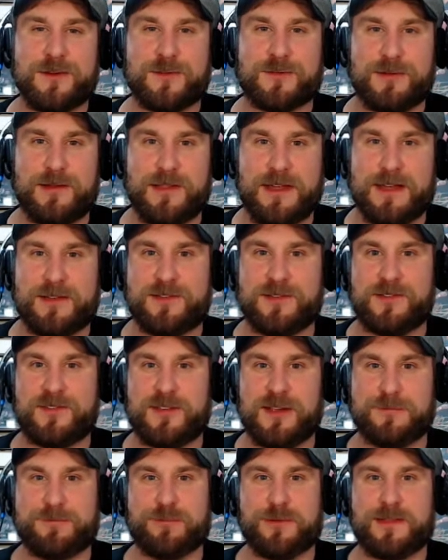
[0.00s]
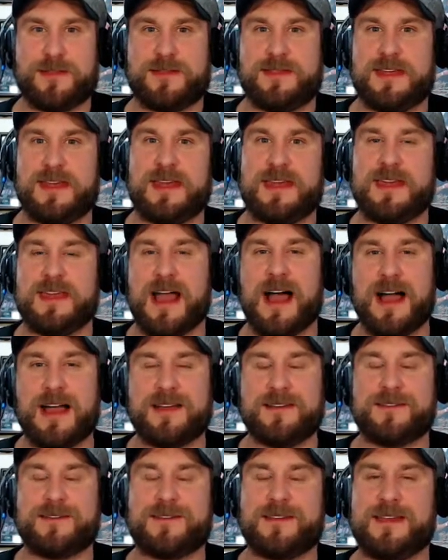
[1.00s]
relationship with the
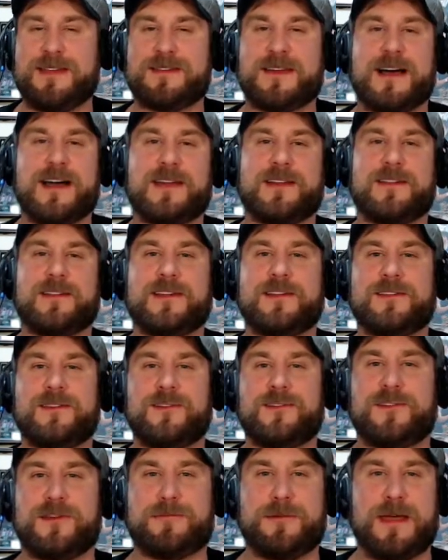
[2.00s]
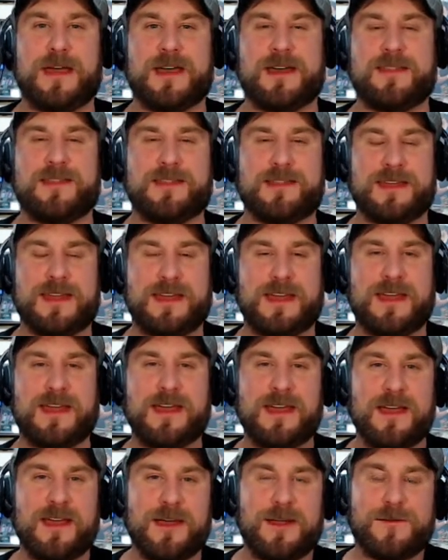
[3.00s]
IC title in New Japan,
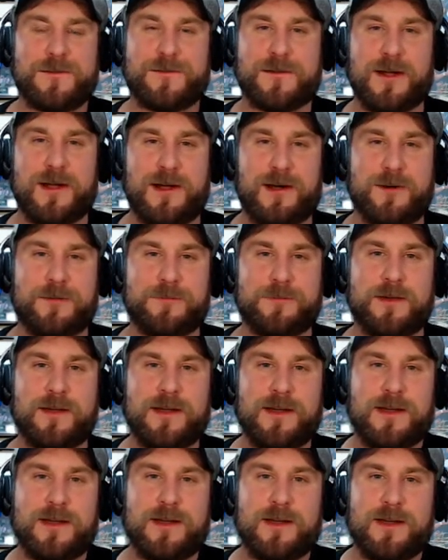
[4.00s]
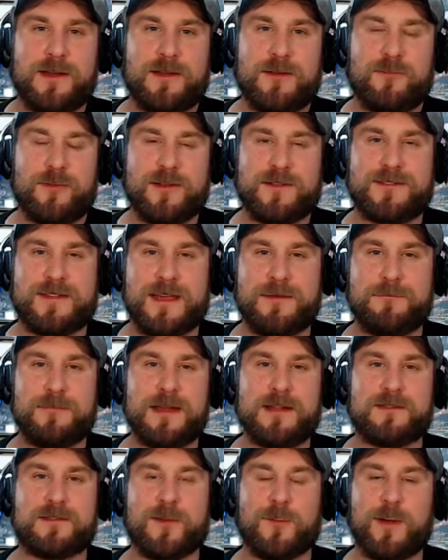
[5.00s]
from
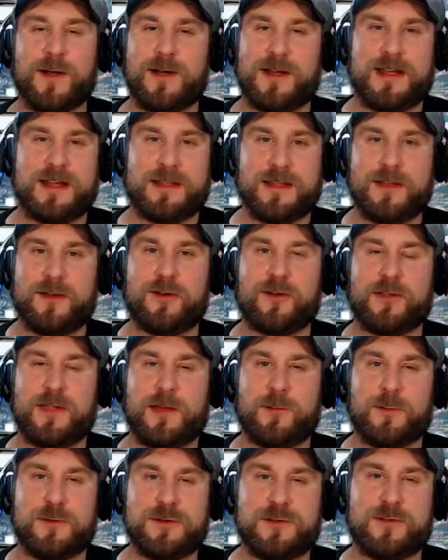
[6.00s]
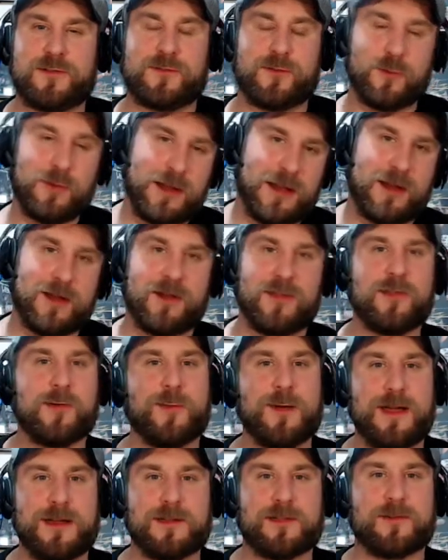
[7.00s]
resentment to where he literally would destroy it on the
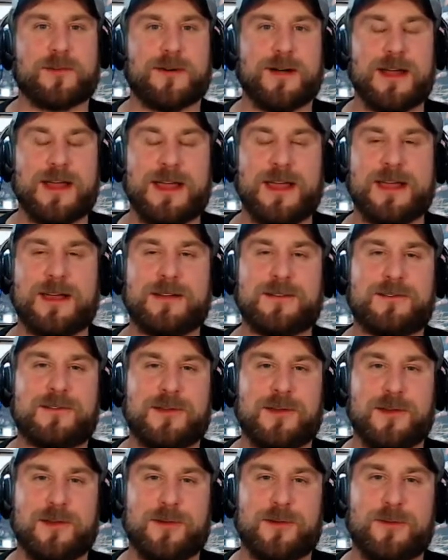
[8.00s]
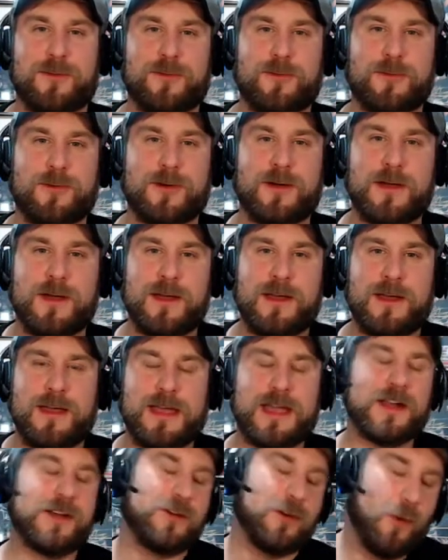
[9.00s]
way to the ring, to
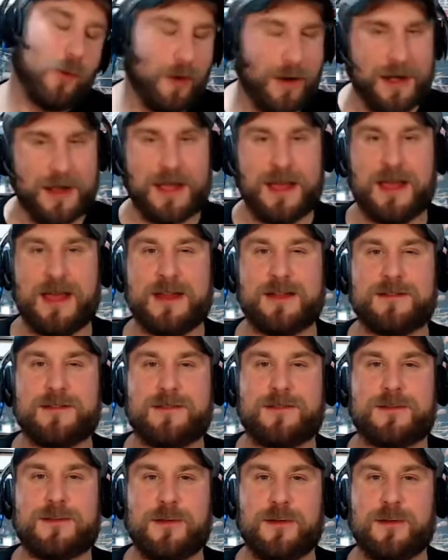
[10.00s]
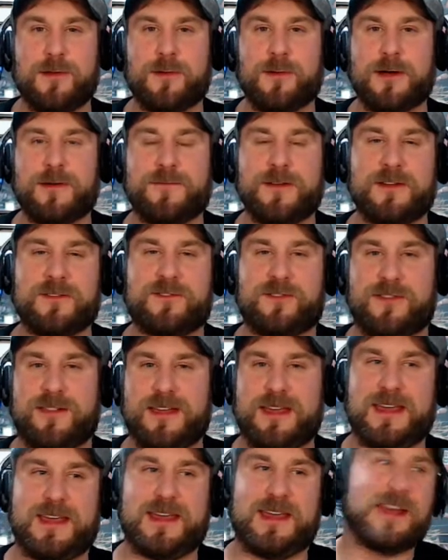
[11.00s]
ignoring it, to
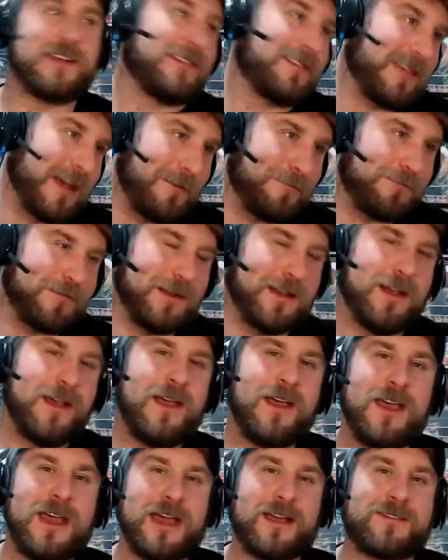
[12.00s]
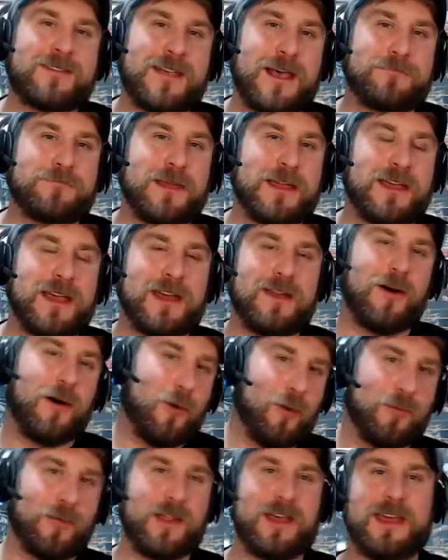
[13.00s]
eventually accepting it
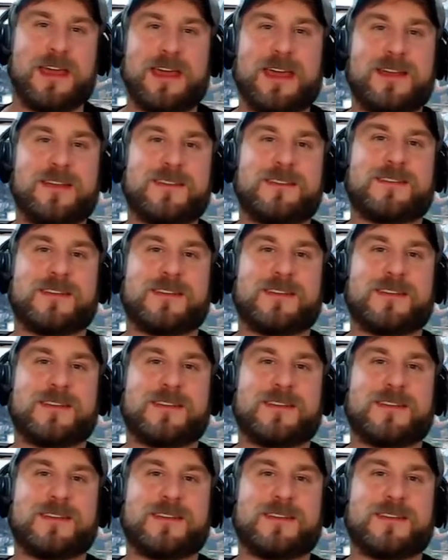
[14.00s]
only as